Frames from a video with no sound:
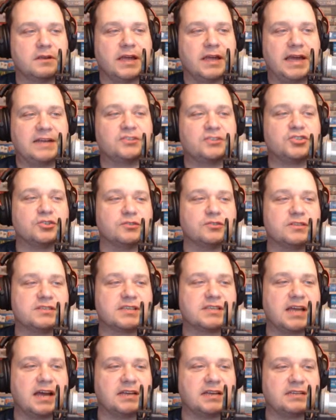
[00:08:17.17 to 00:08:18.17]
enter this
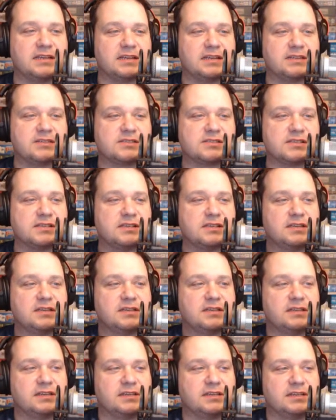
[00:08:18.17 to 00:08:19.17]
contest
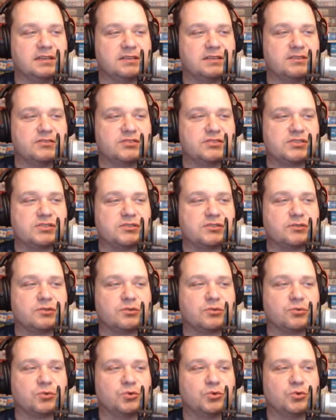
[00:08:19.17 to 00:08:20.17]
is
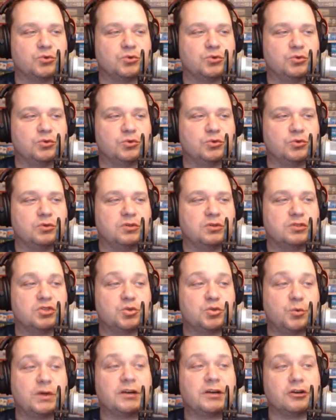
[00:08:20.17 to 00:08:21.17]
through
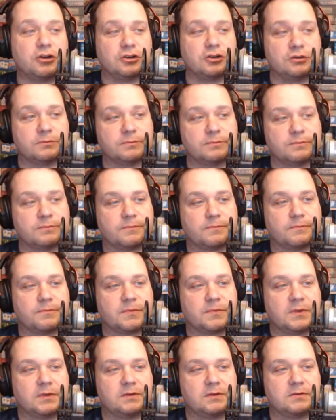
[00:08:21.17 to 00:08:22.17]
Twitter.
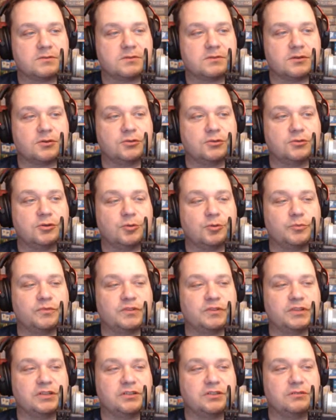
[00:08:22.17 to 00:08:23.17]
So
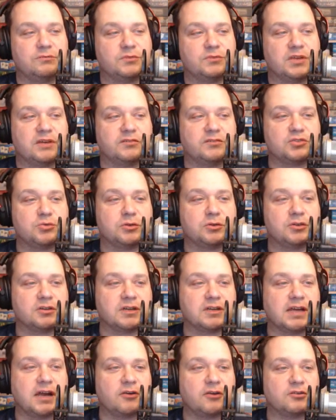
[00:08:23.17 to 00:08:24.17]
hopefully you have a Twitter
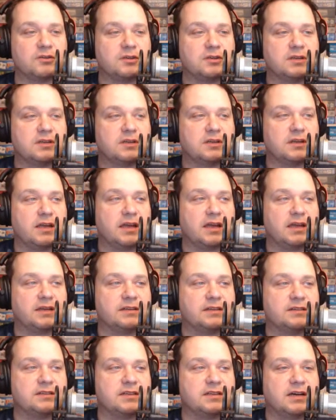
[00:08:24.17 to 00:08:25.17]
account,
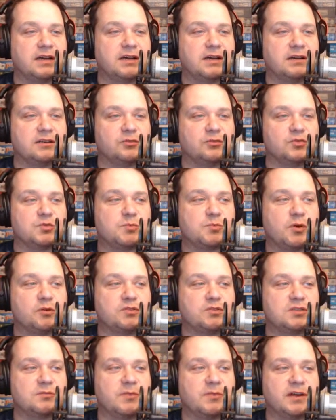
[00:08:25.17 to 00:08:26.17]
and it was
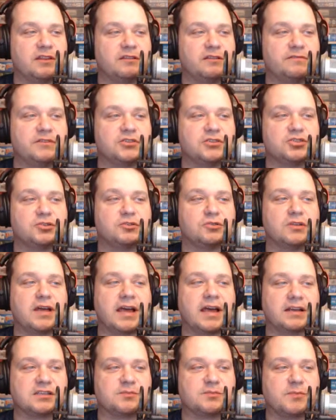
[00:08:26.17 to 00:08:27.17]
posted by the official
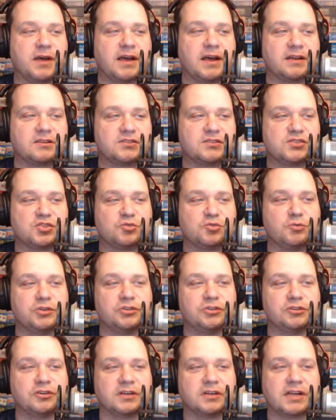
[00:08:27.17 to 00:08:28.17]
Xbox
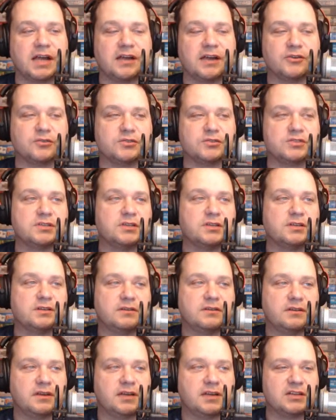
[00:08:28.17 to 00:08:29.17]
Twitter account.
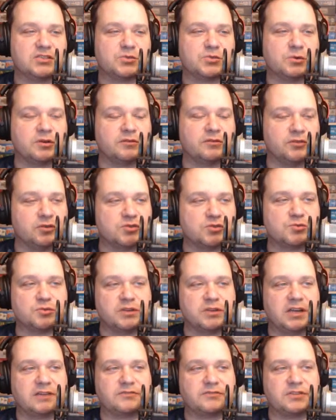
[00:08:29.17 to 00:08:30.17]
And it's one of those where
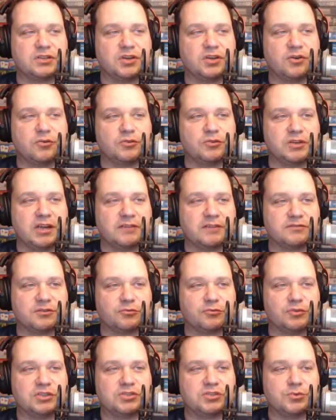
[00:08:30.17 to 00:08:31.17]
you have to go and you have to
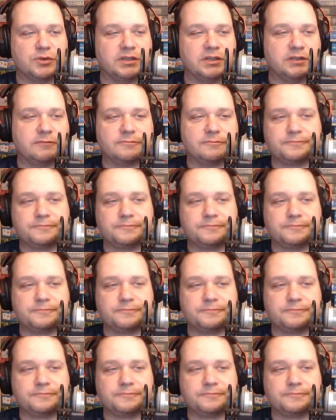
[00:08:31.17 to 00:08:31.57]
retweet